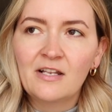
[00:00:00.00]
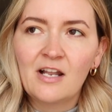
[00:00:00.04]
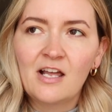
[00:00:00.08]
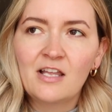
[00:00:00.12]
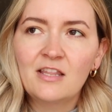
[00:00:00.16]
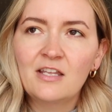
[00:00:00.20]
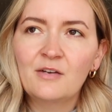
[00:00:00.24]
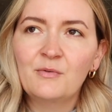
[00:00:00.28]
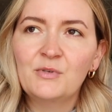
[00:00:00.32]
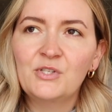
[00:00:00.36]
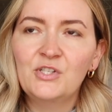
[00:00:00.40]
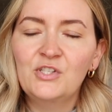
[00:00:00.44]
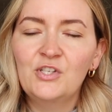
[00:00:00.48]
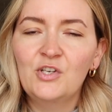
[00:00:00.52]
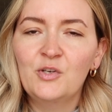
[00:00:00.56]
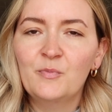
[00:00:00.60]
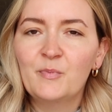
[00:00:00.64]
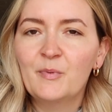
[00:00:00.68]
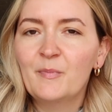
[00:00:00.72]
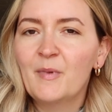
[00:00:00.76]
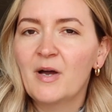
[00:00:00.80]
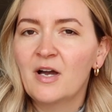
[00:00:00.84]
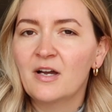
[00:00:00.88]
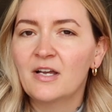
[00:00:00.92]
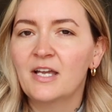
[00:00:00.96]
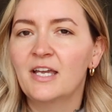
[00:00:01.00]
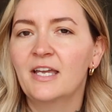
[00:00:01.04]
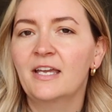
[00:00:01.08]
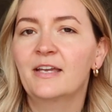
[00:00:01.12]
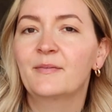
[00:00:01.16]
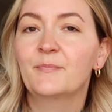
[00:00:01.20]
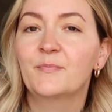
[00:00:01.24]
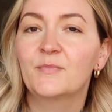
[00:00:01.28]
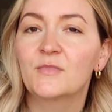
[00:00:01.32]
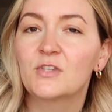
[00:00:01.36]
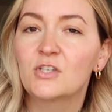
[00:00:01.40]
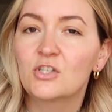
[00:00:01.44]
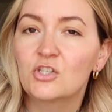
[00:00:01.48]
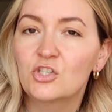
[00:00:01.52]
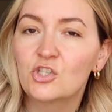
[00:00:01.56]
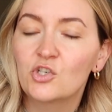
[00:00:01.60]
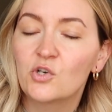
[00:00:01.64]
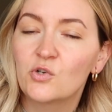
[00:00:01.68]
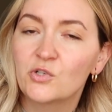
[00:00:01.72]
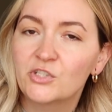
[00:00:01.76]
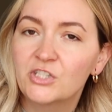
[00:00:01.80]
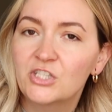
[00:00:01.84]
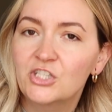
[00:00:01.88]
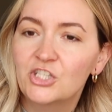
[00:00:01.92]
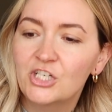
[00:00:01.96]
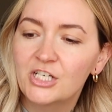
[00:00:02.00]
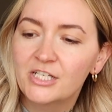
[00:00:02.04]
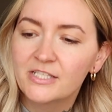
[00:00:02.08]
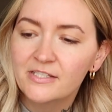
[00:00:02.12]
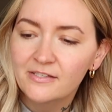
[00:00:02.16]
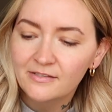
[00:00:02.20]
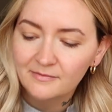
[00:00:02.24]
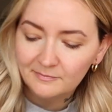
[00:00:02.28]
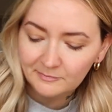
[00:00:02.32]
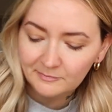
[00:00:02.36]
like there was supermarket shortages.